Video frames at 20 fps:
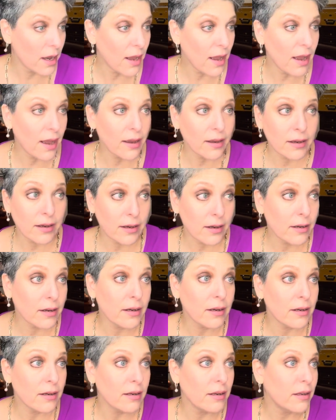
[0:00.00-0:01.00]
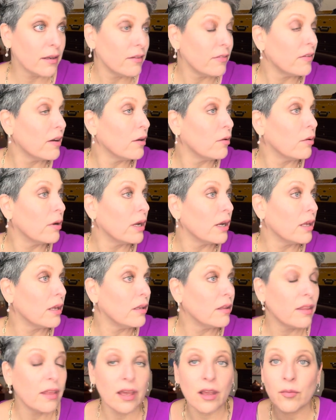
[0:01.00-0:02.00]
I could, if I
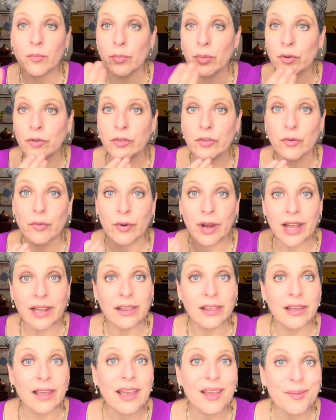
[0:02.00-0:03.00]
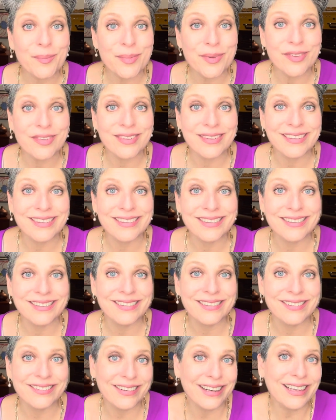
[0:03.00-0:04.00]
wanted, then put the red lips,
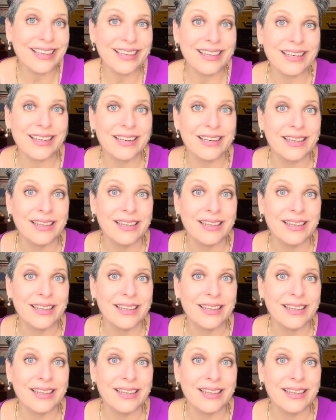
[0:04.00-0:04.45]
right?